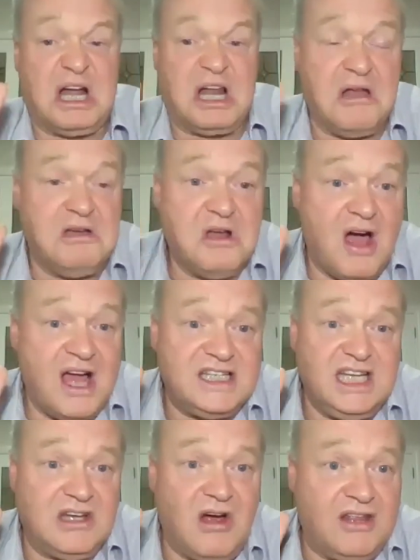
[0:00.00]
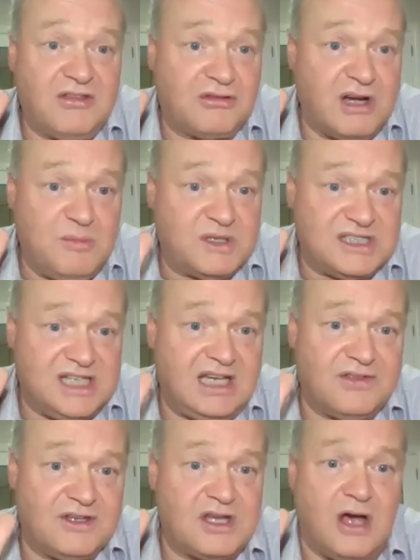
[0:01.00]
I don't know, 90,
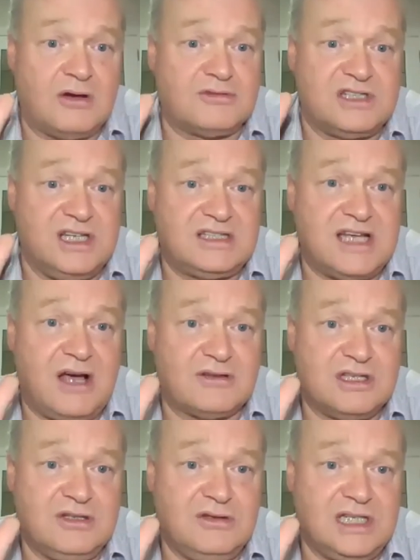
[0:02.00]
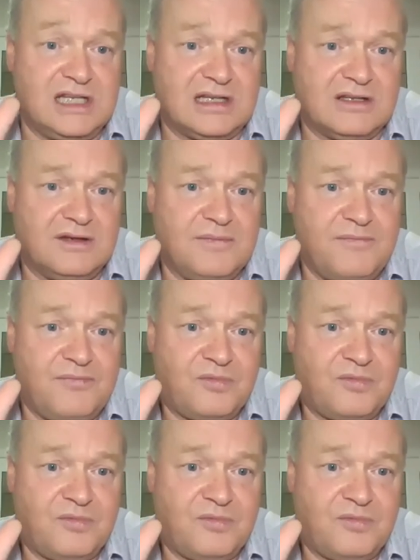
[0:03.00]
93% of the total seed sales in New Zealand.